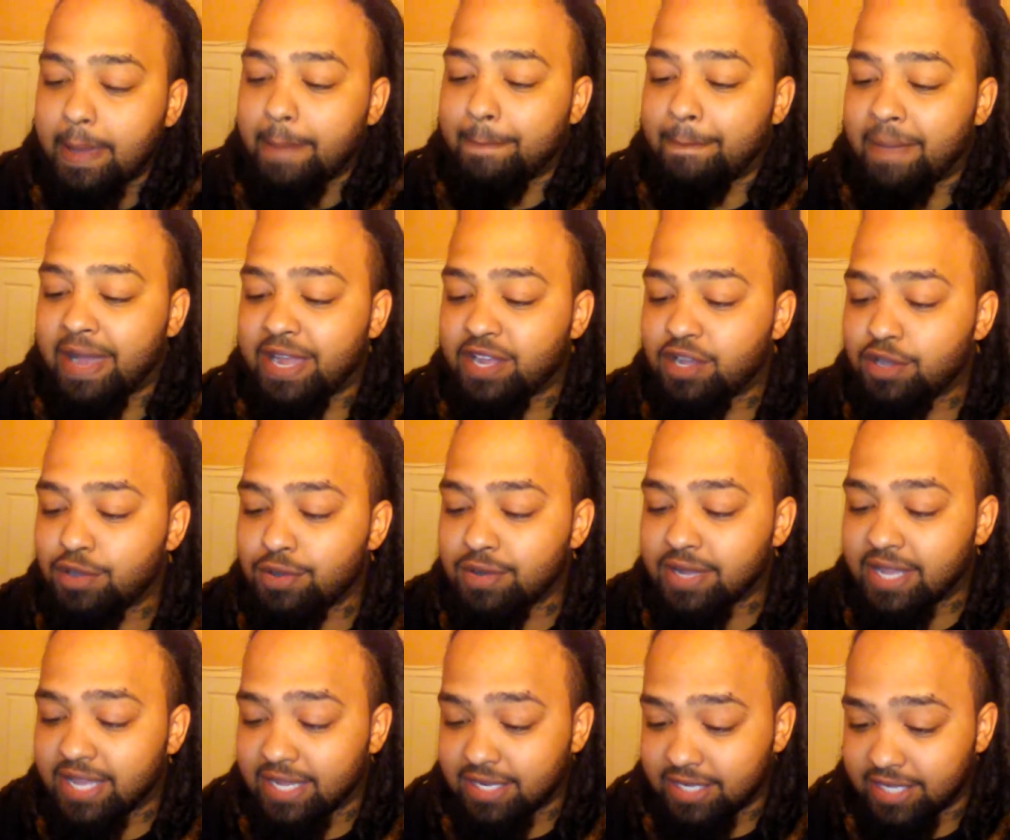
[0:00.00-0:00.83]

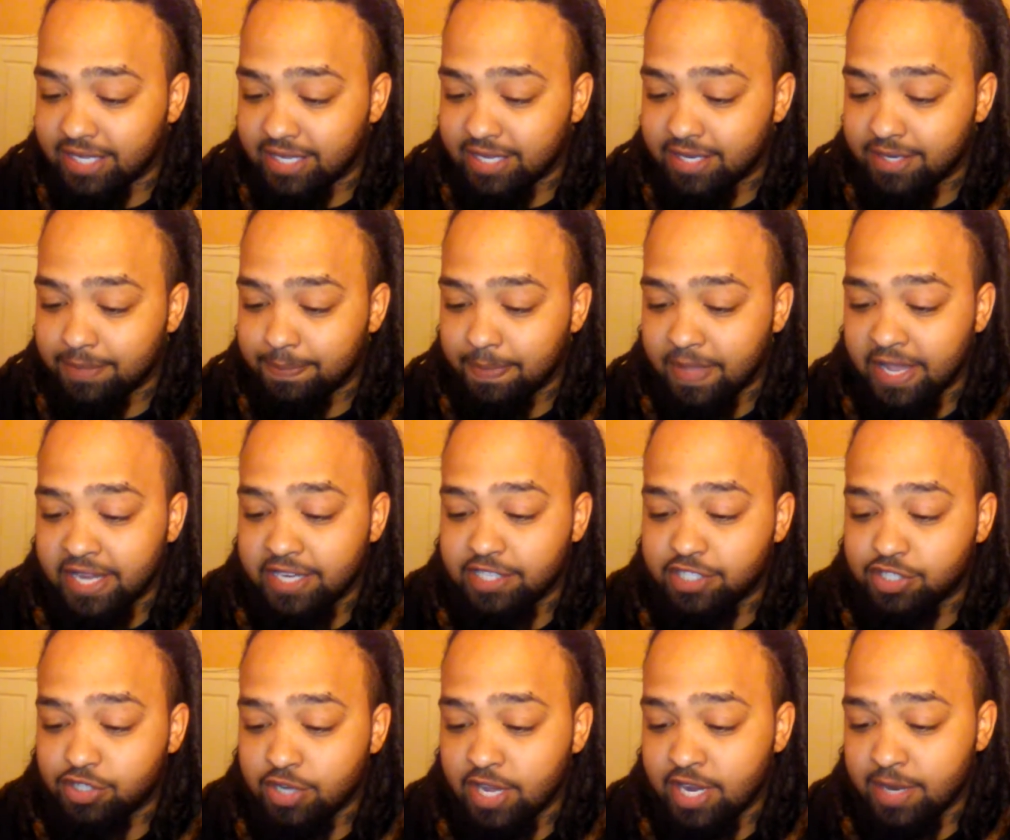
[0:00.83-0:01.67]
Michael Gillian, an
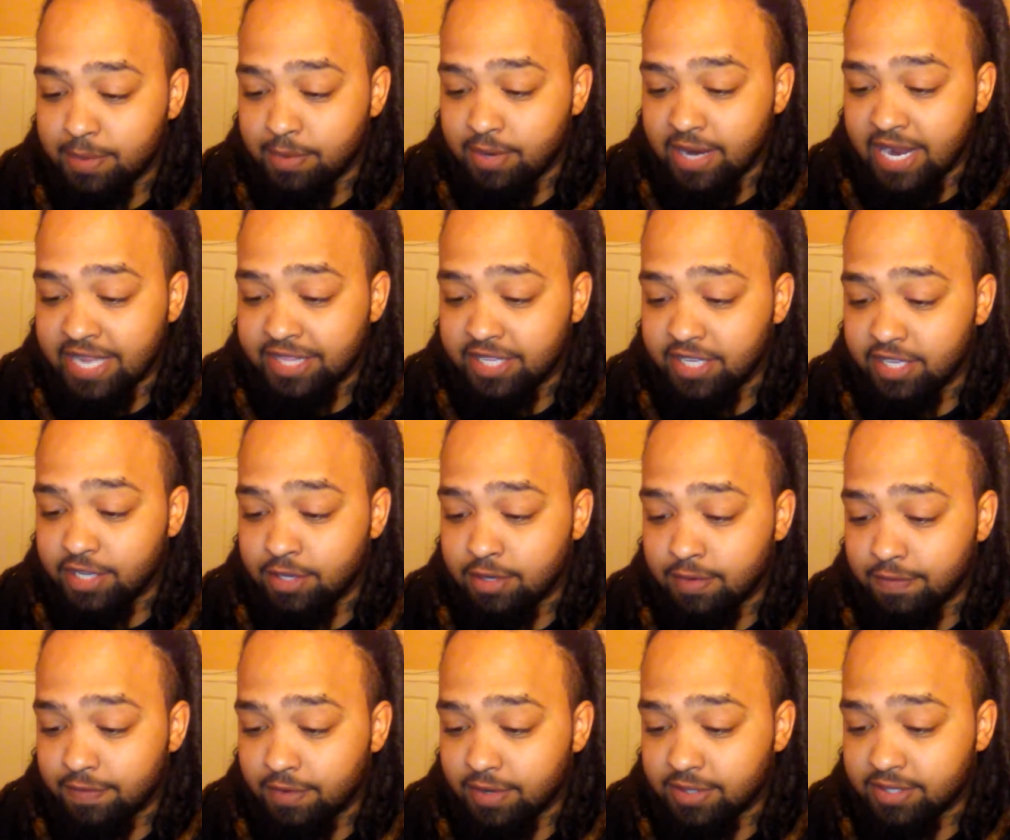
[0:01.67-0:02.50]
astronomer at the
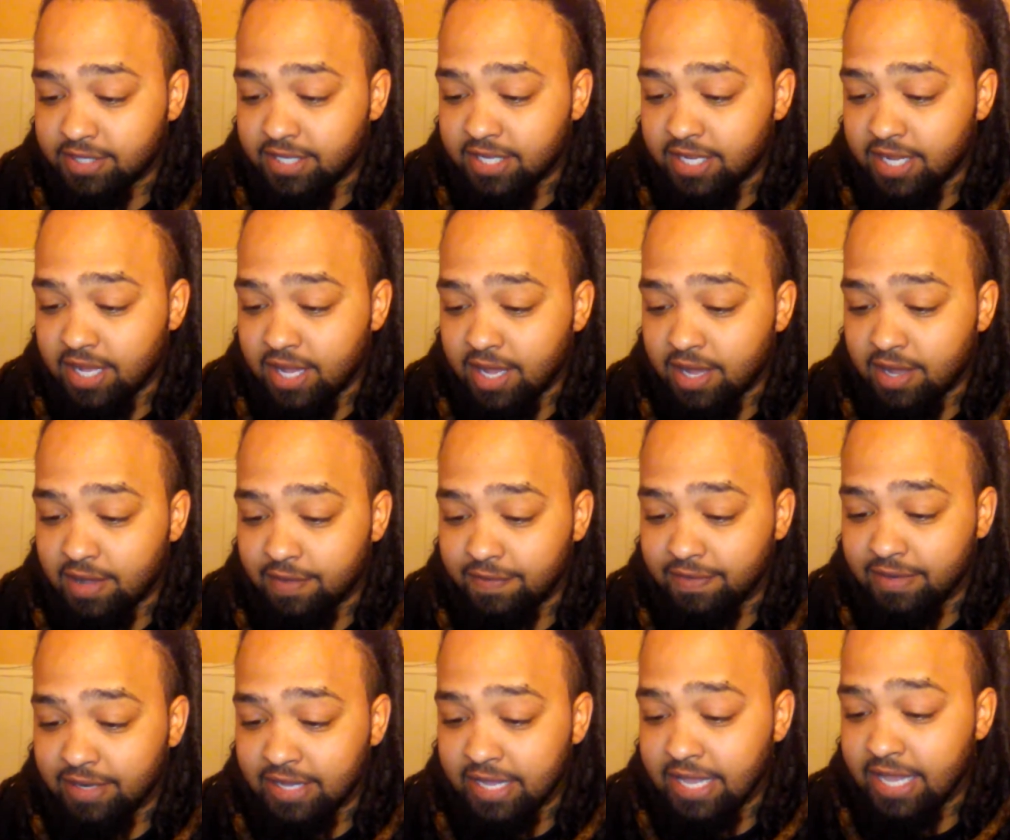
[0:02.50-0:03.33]
University
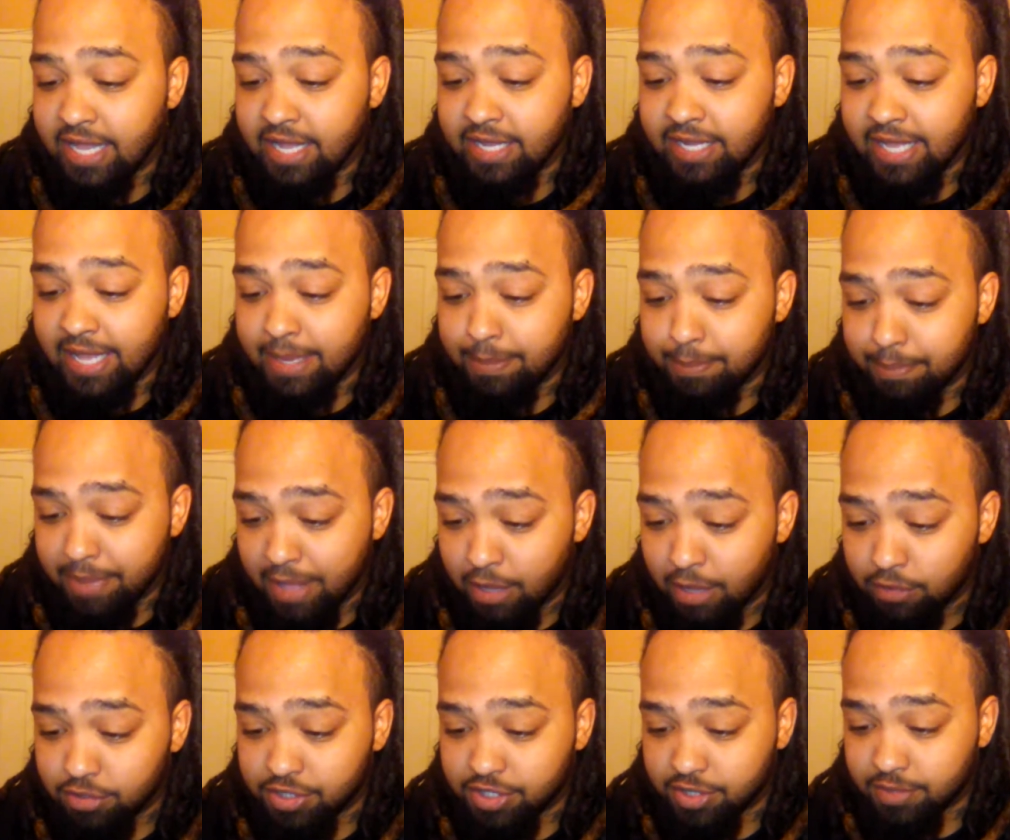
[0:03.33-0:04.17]
of Lyon in
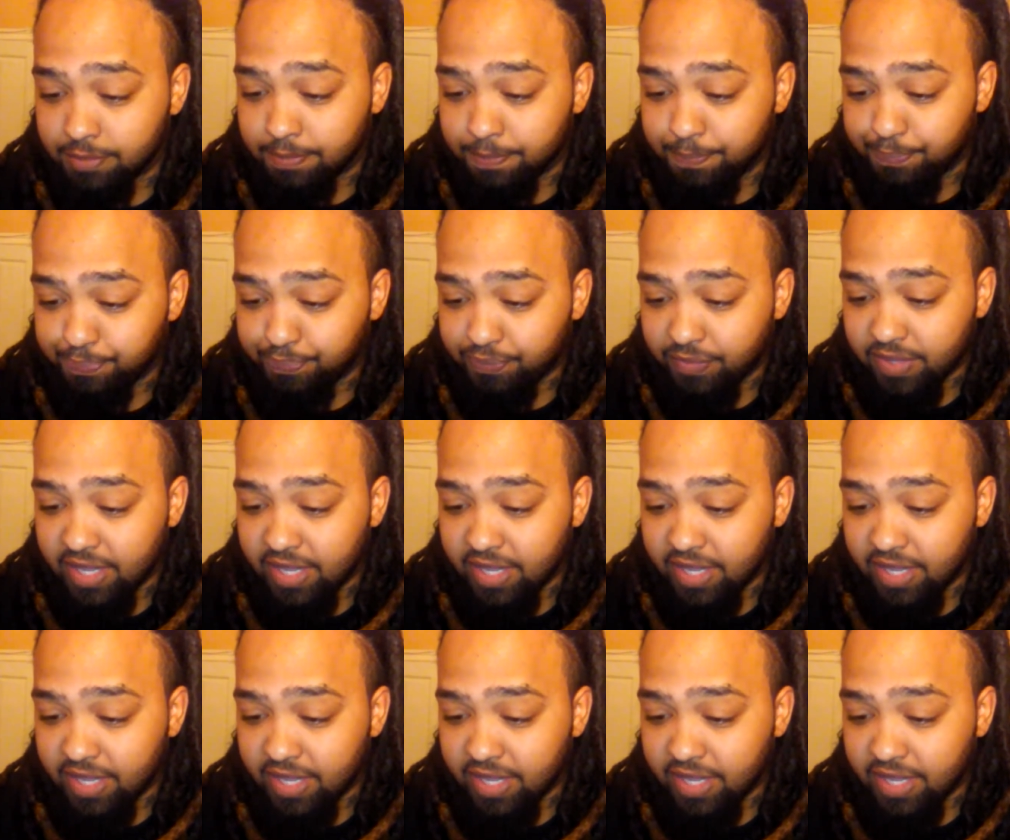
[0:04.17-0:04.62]
Belgium,